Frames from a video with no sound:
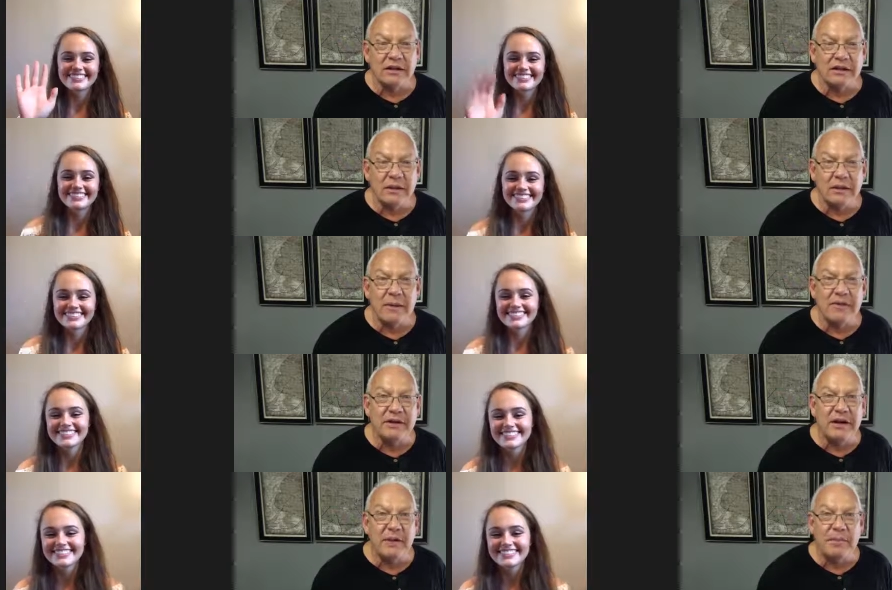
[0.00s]
Speaker 1: little bit about
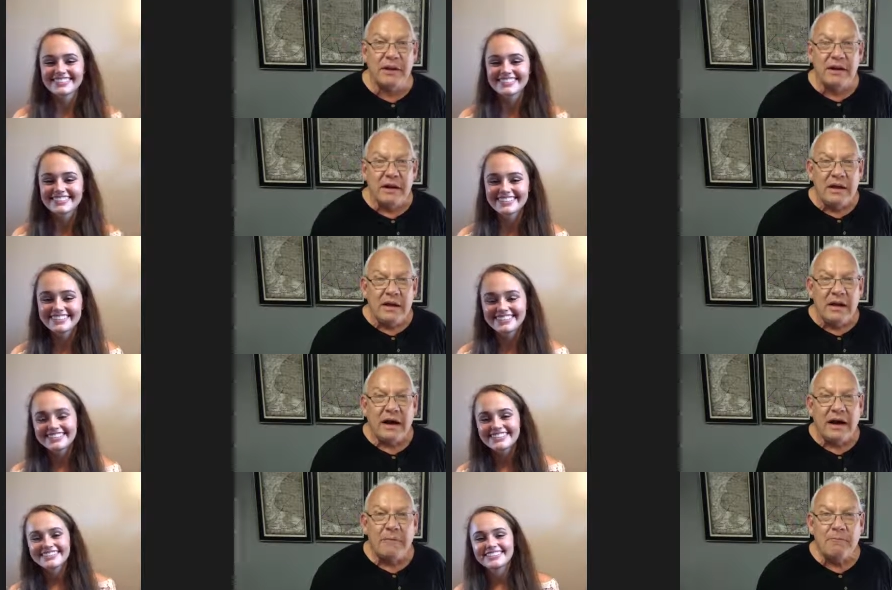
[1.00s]
the Cup.
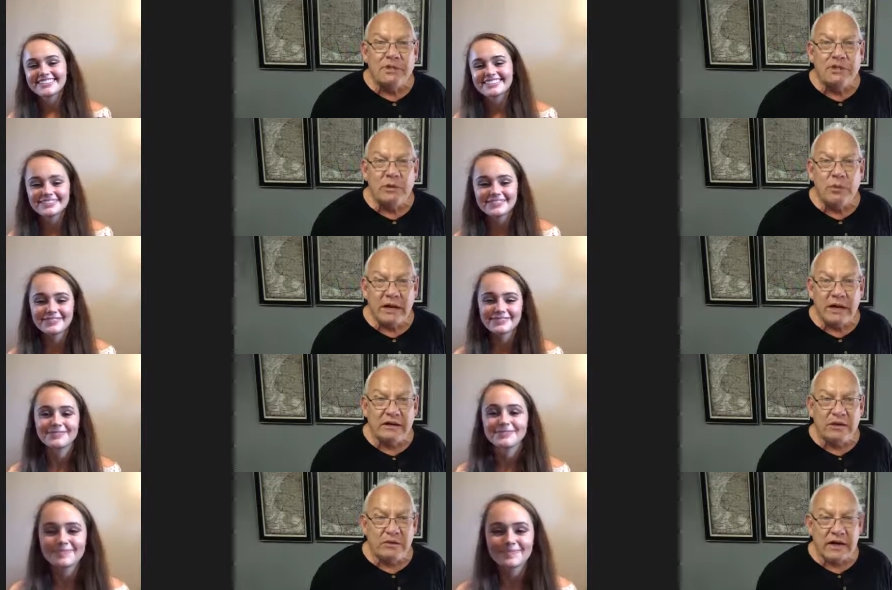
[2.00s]
Um, she went
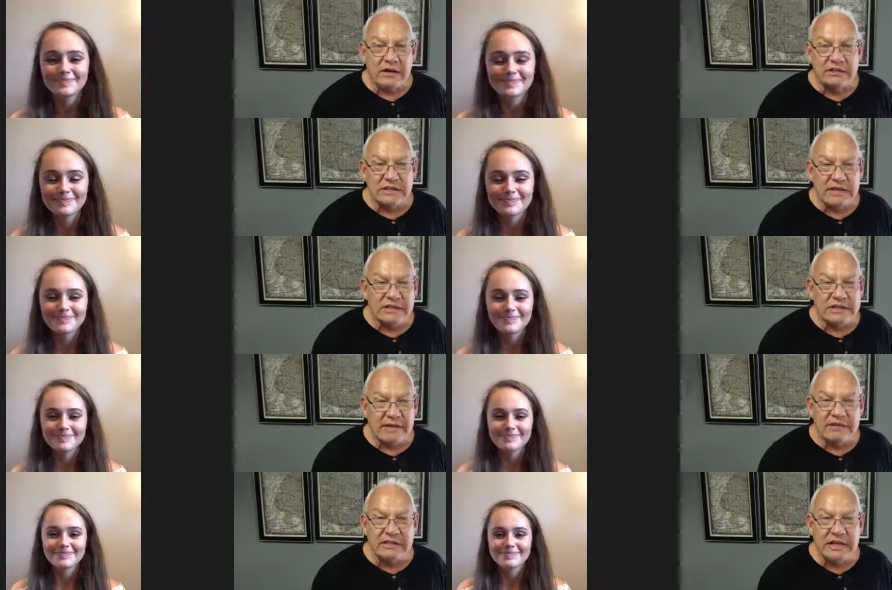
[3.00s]
in
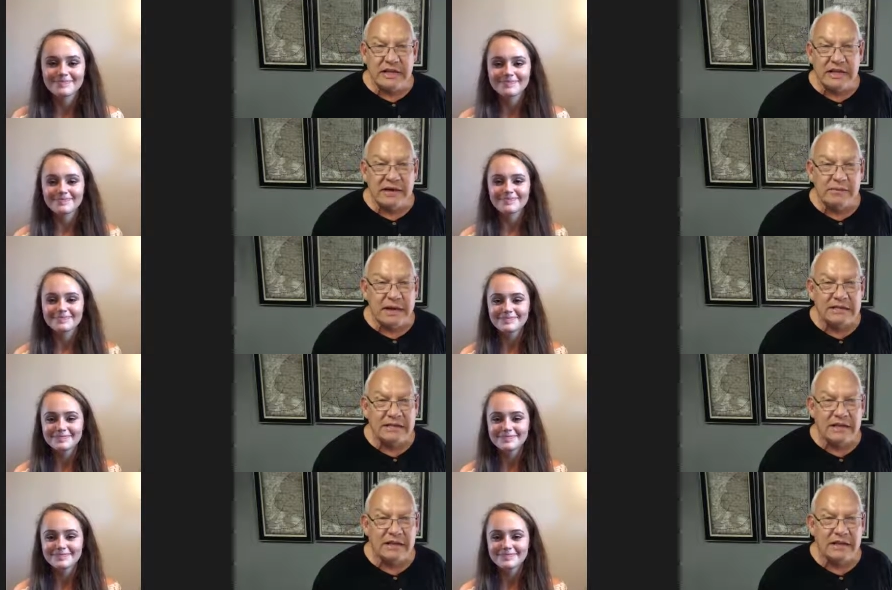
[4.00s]
2017, and
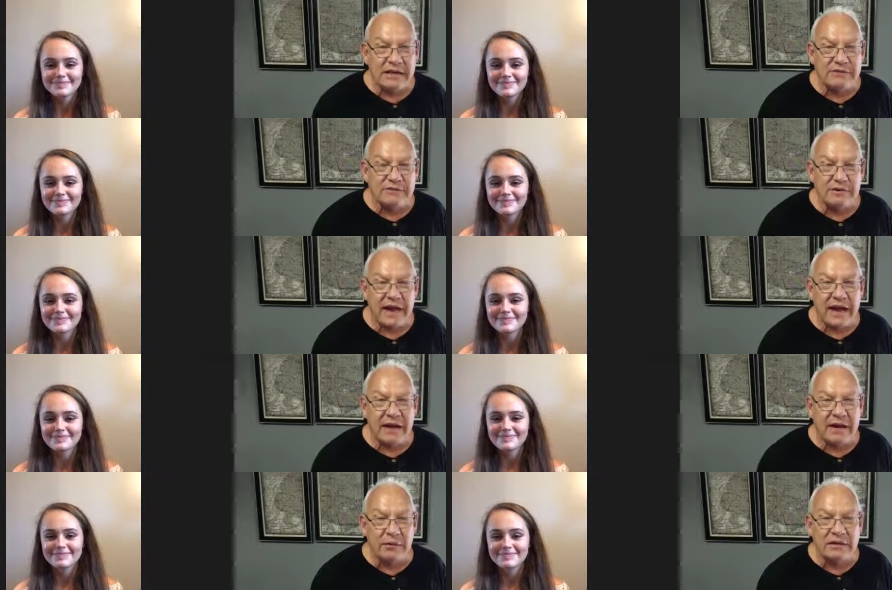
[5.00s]
Macy, thanks for
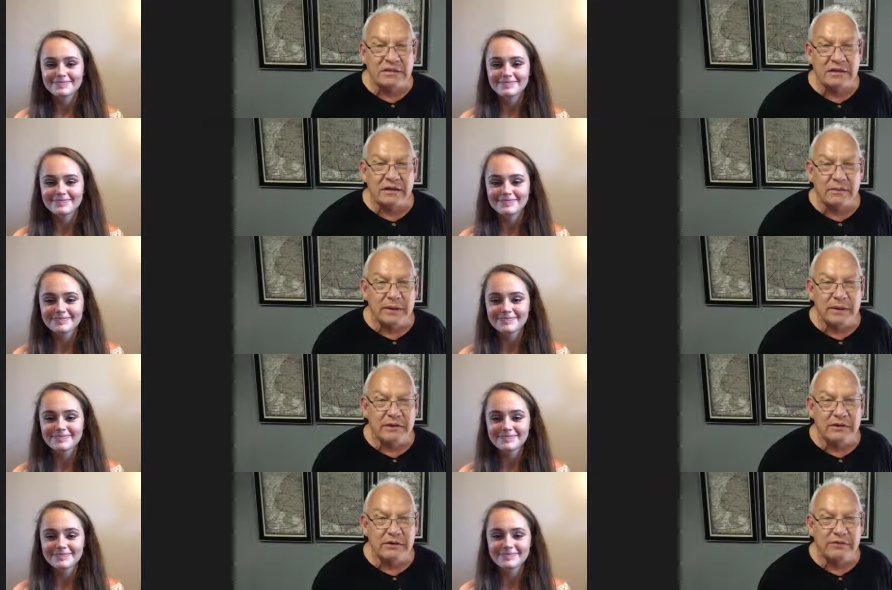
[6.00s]
hanging out with us a little bit.
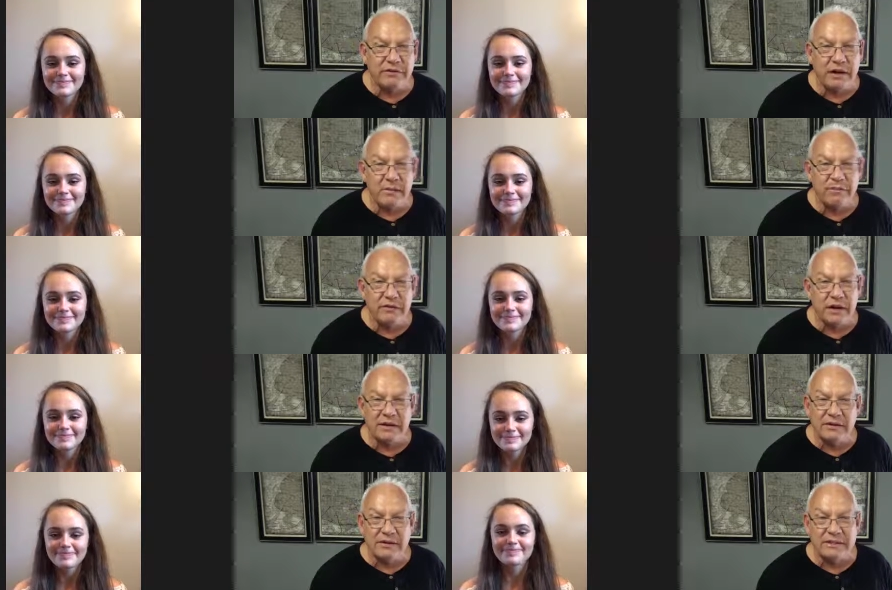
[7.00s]
You're from
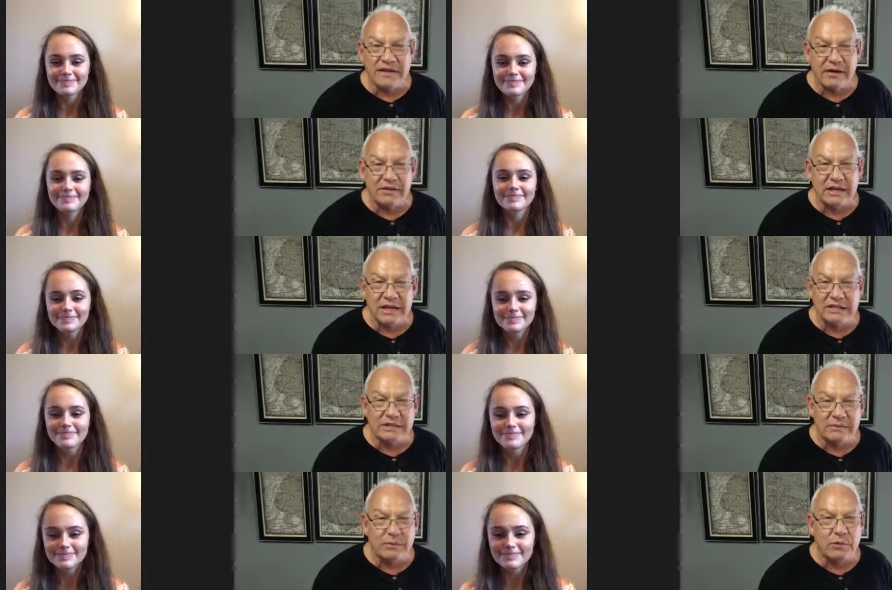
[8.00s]
uh, the
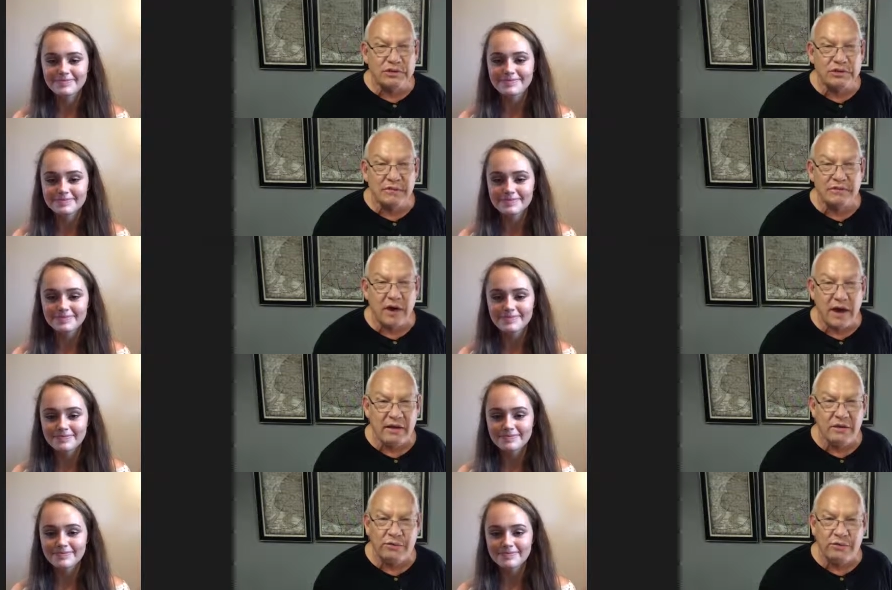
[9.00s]
southeastern portion of
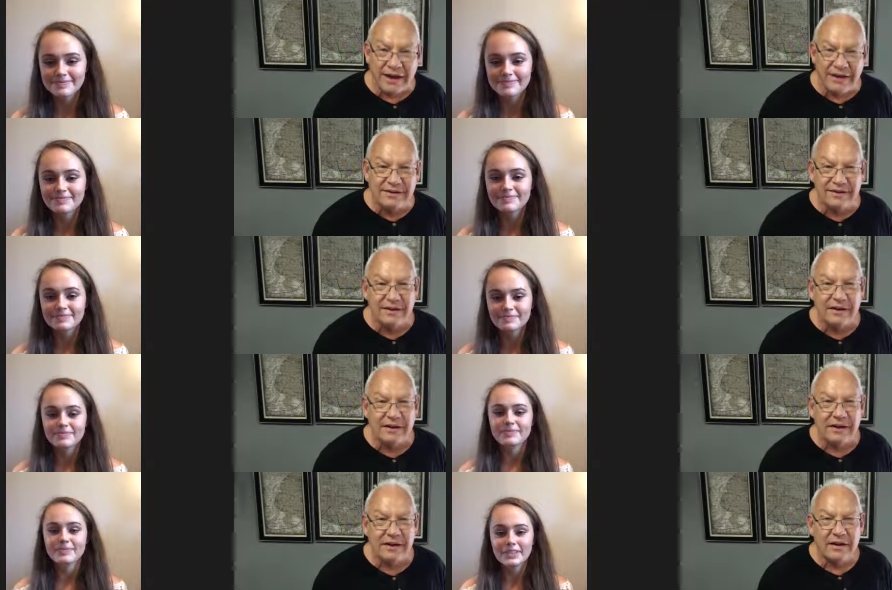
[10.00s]
Ohio, right?
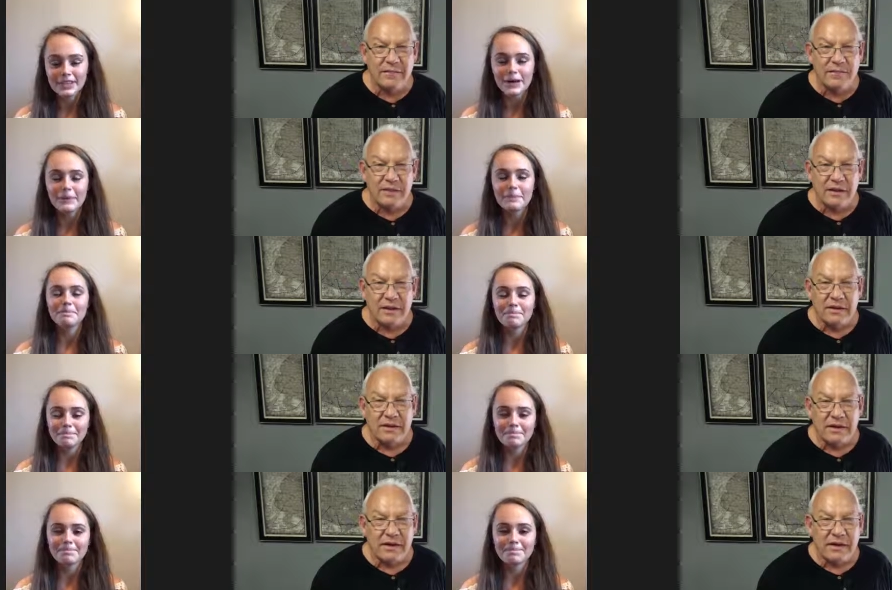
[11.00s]
Yep.
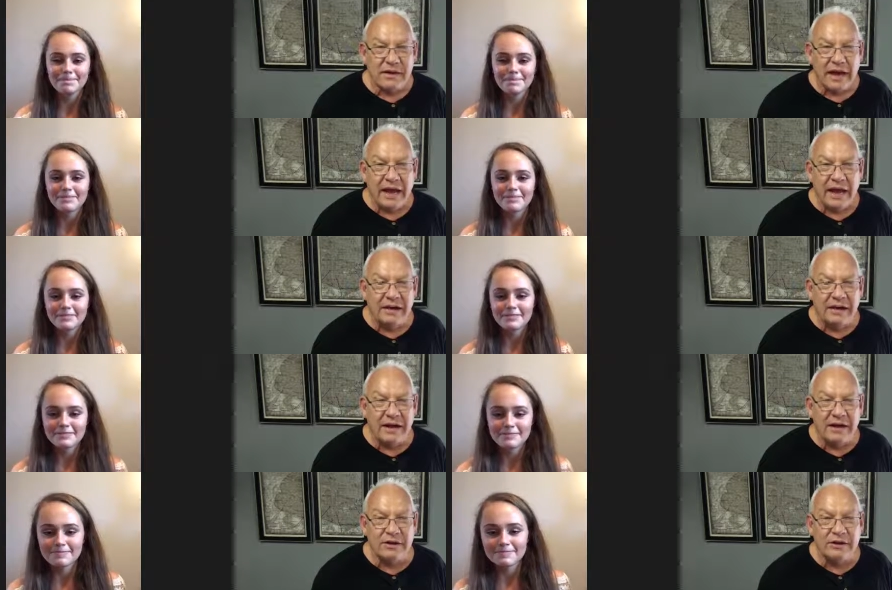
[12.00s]
And uh,